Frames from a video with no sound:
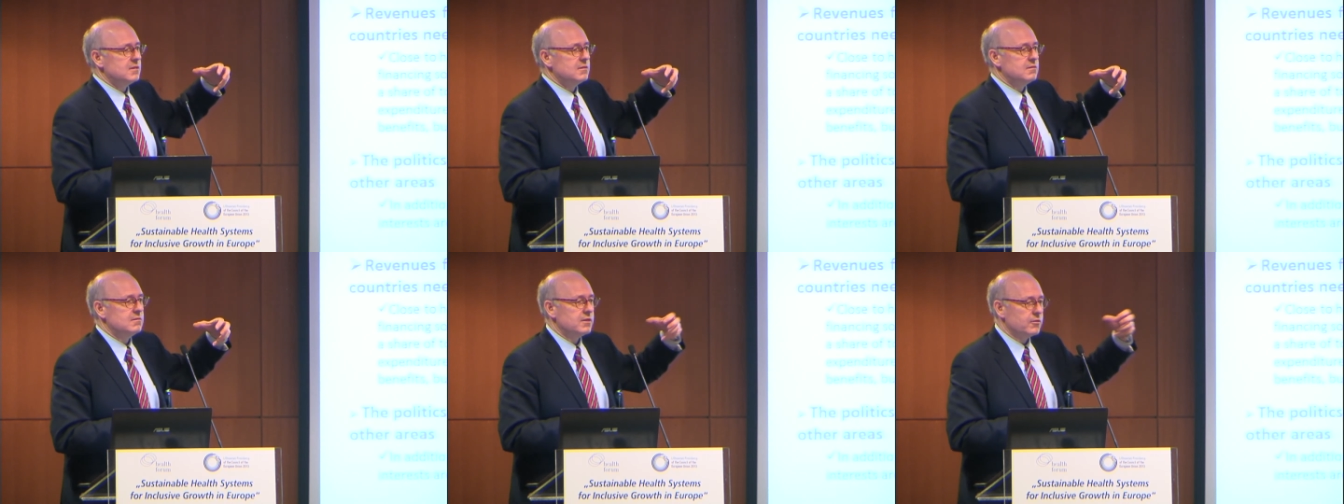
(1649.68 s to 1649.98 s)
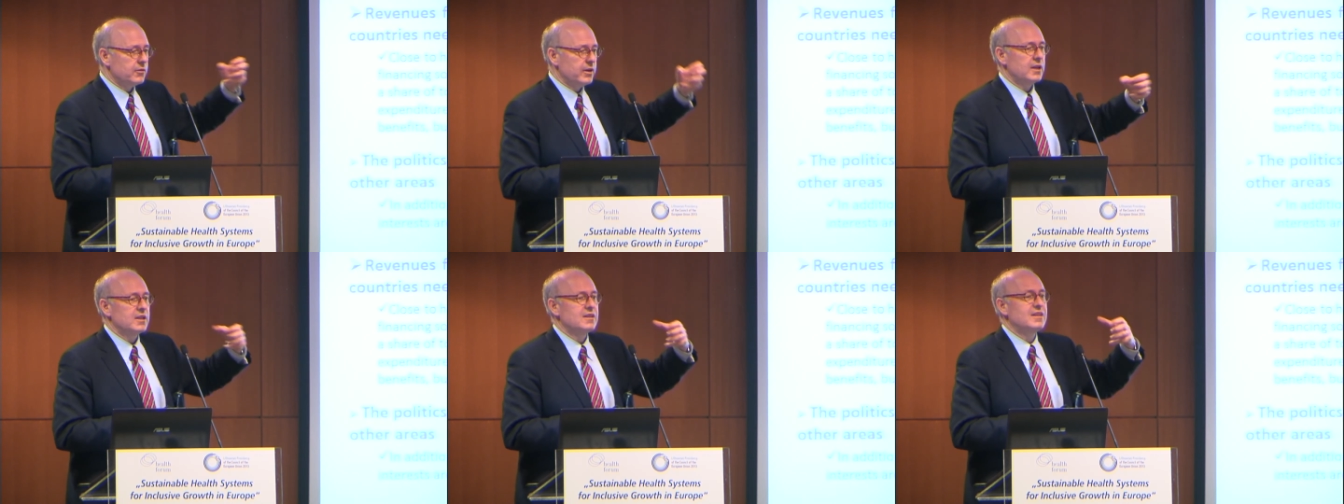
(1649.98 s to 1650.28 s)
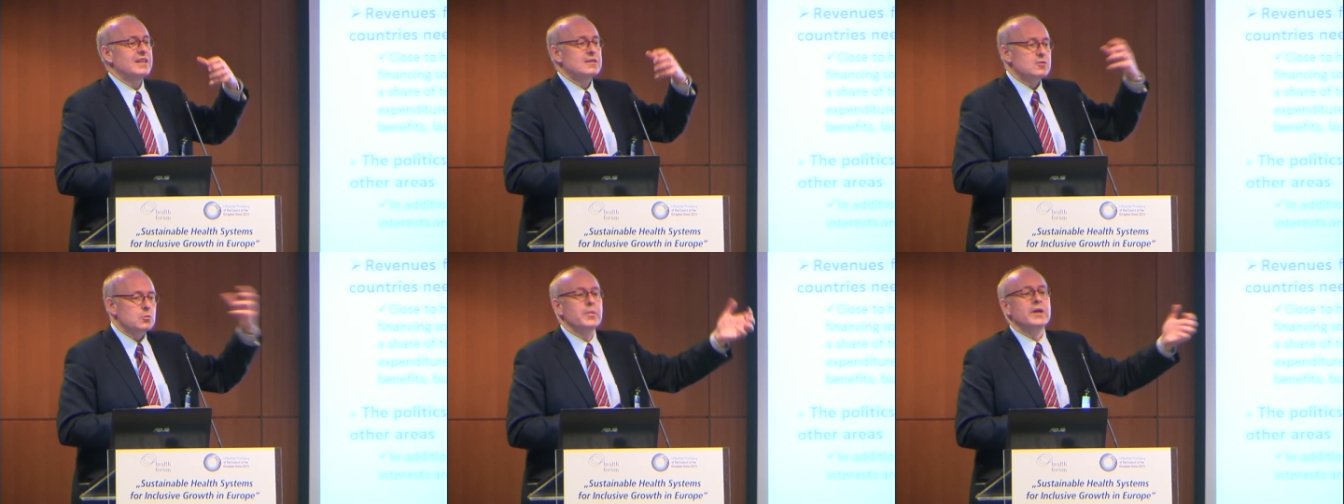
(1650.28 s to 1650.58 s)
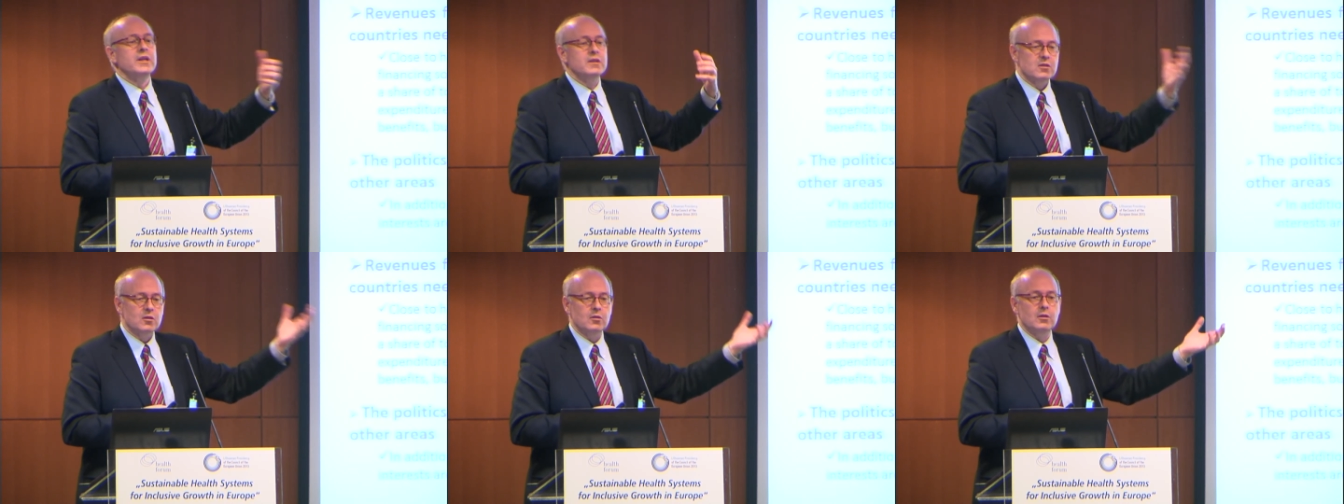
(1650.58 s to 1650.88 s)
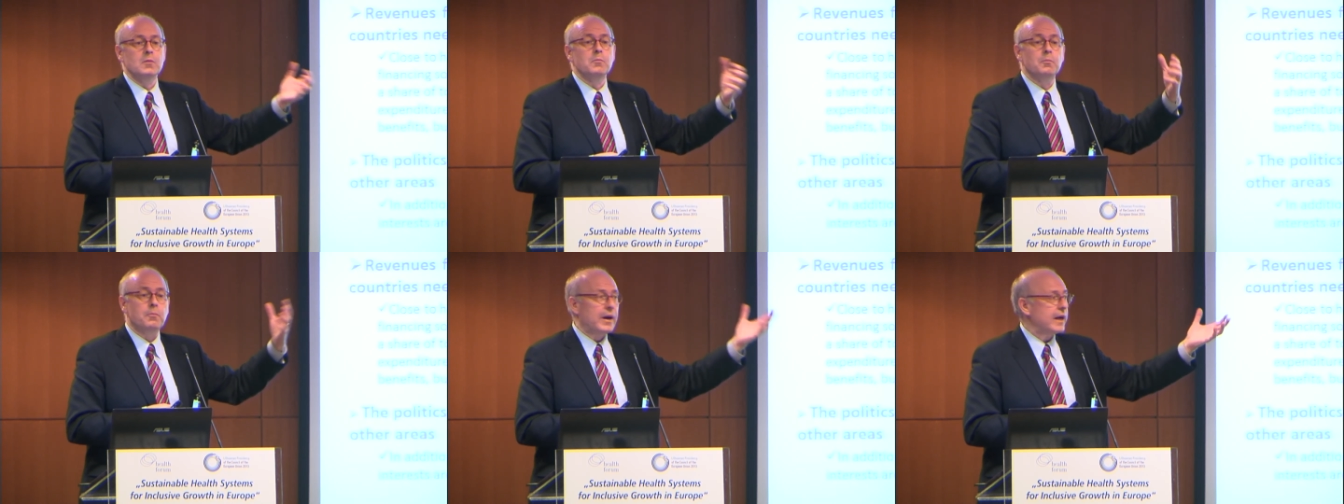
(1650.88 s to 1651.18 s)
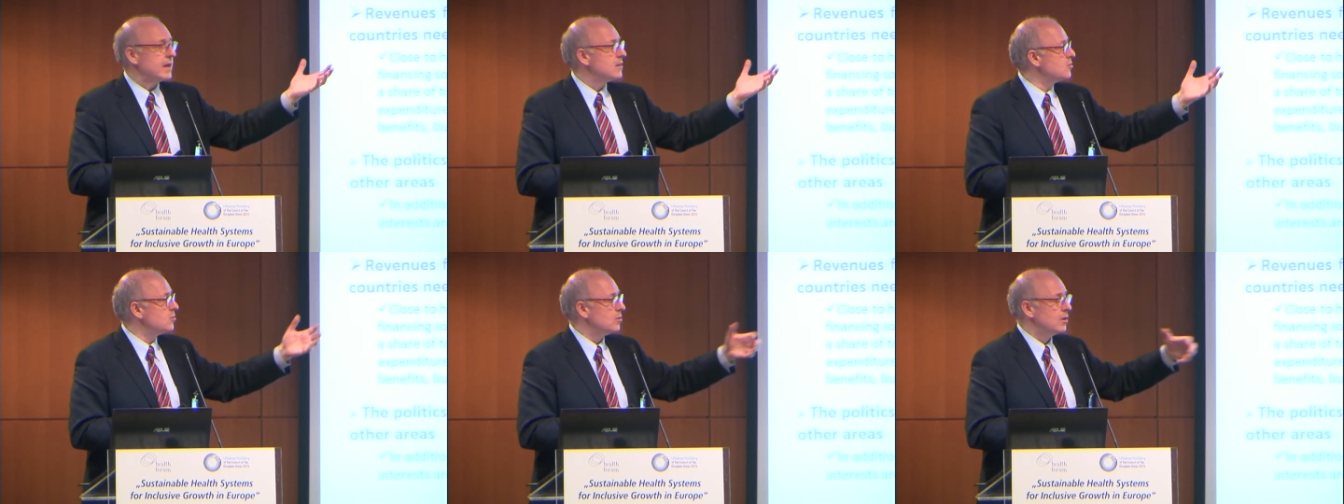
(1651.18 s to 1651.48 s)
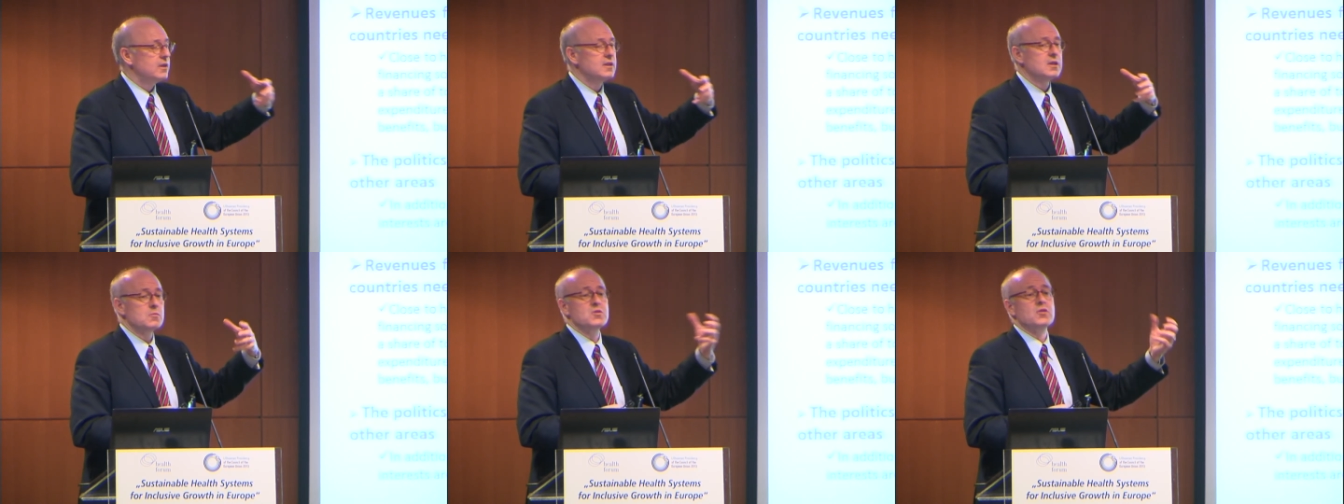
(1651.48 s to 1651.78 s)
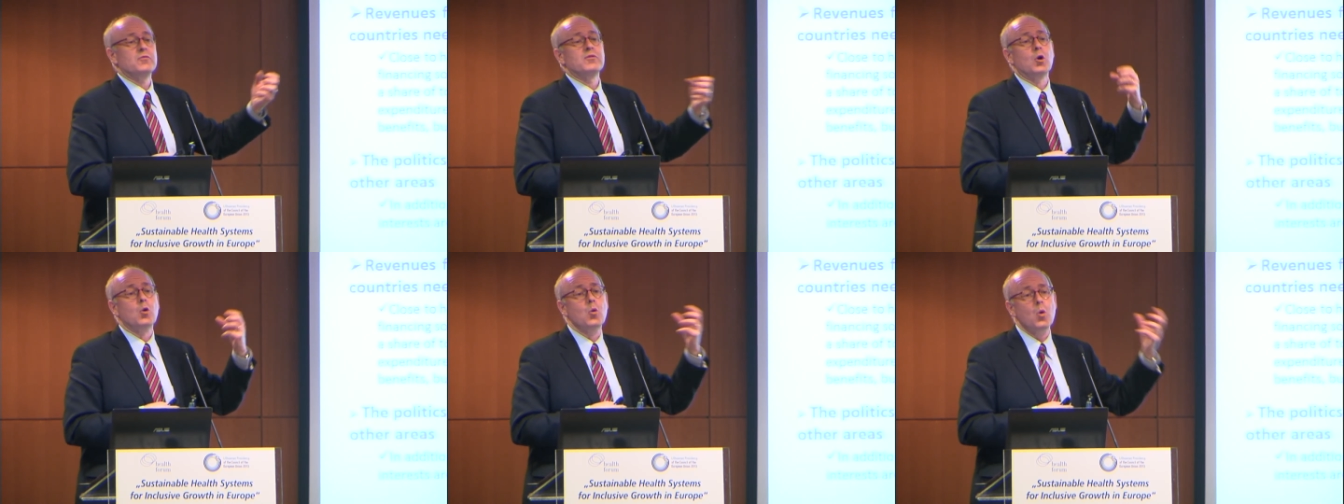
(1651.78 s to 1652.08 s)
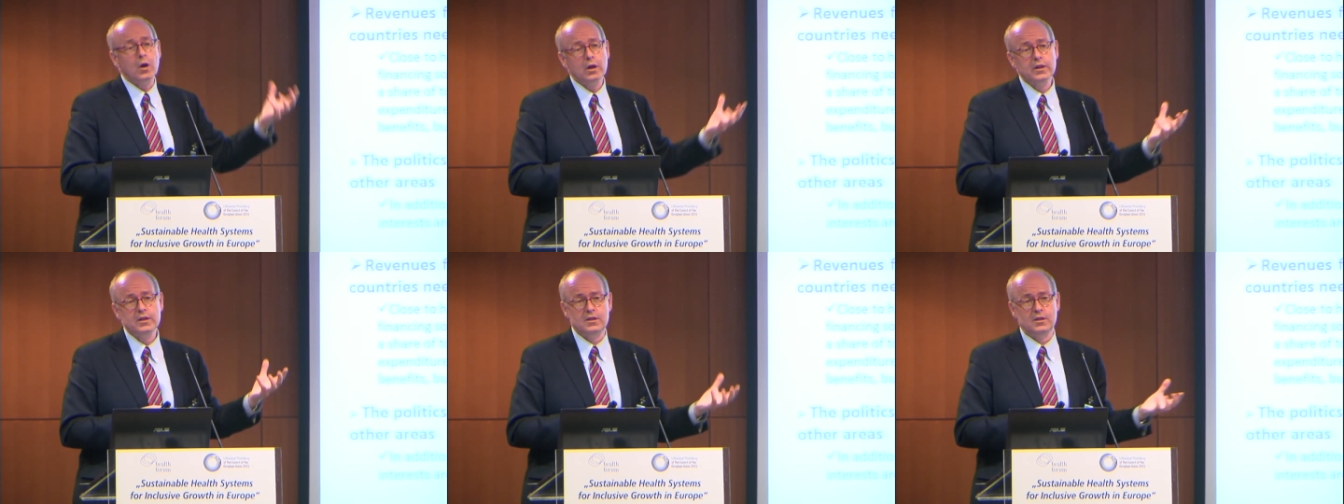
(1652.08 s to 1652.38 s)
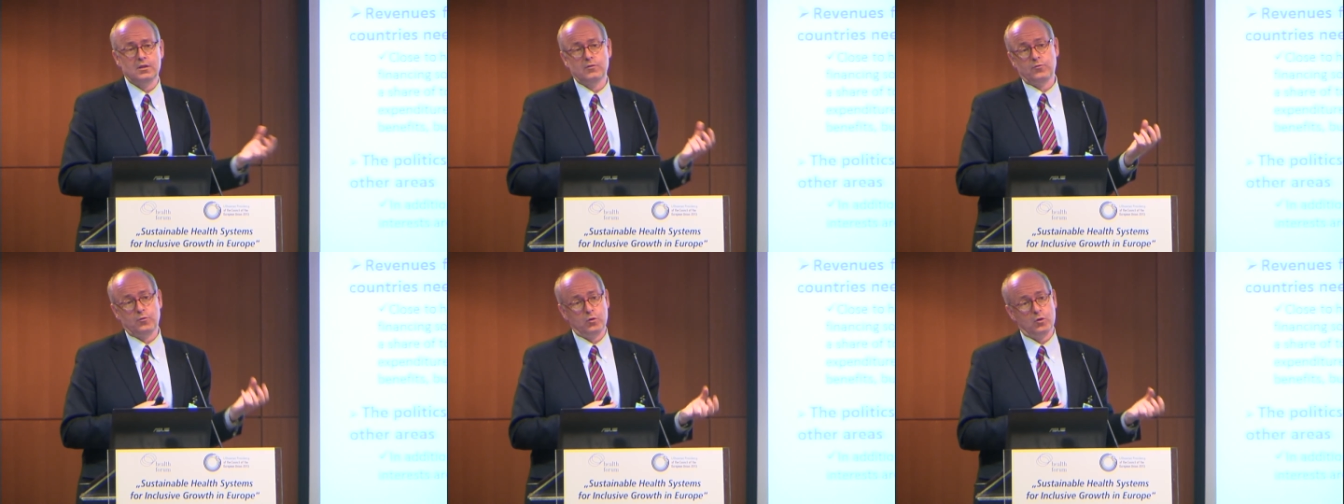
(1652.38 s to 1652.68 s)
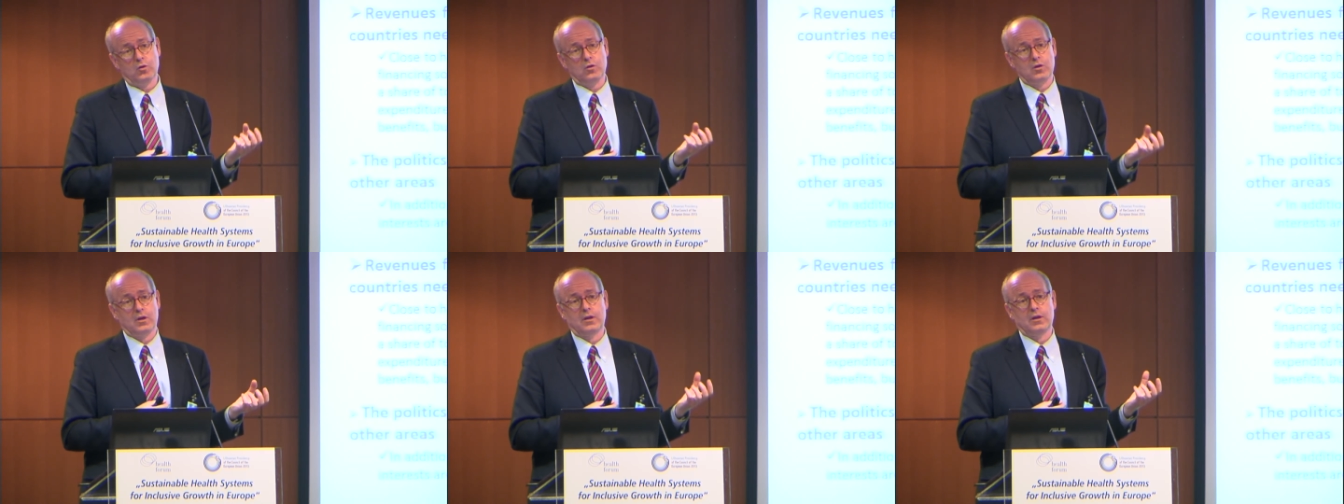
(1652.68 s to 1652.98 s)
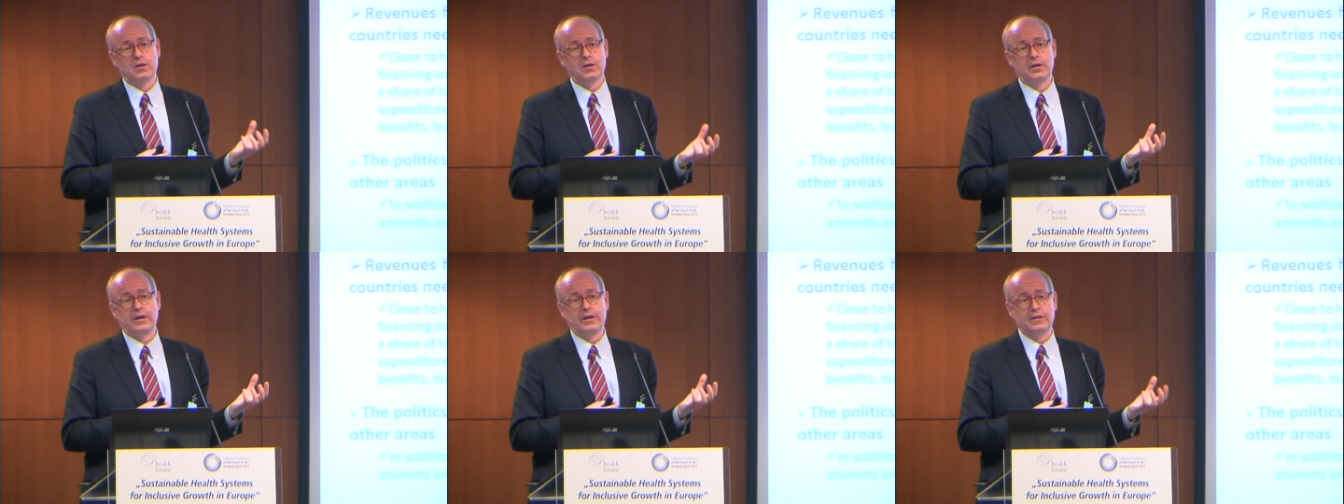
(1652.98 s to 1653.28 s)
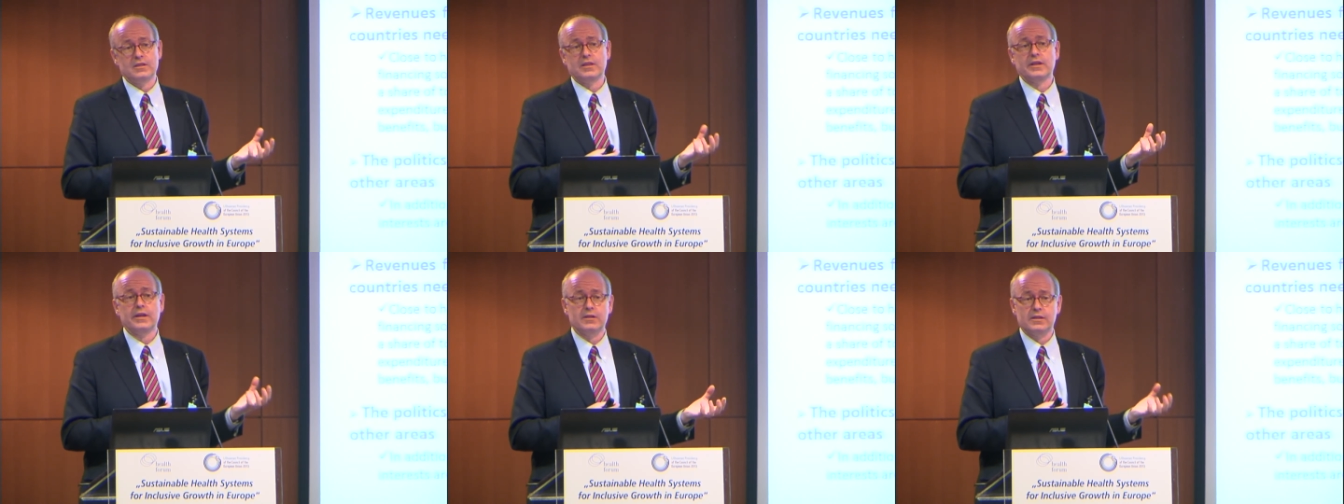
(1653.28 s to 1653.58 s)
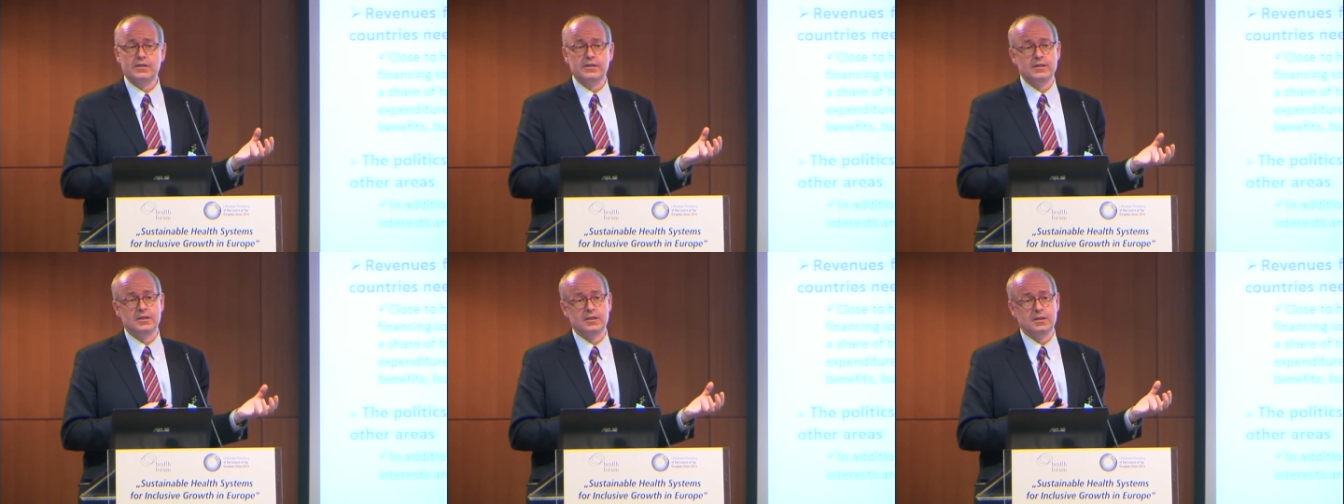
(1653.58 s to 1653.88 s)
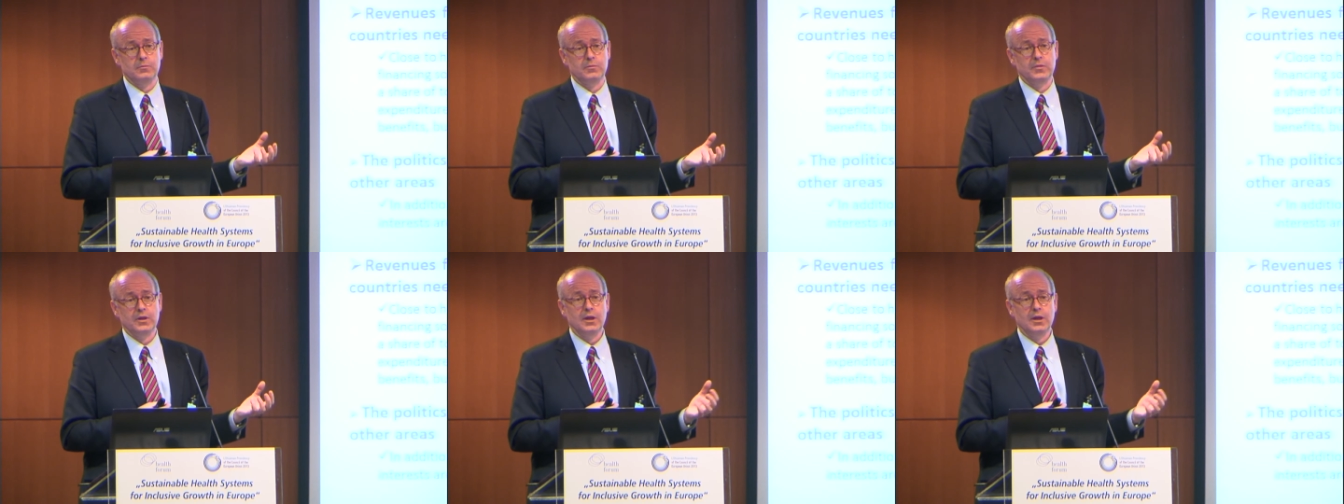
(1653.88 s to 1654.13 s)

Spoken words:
really detrimental impacts in terms of the quality of your healthcare system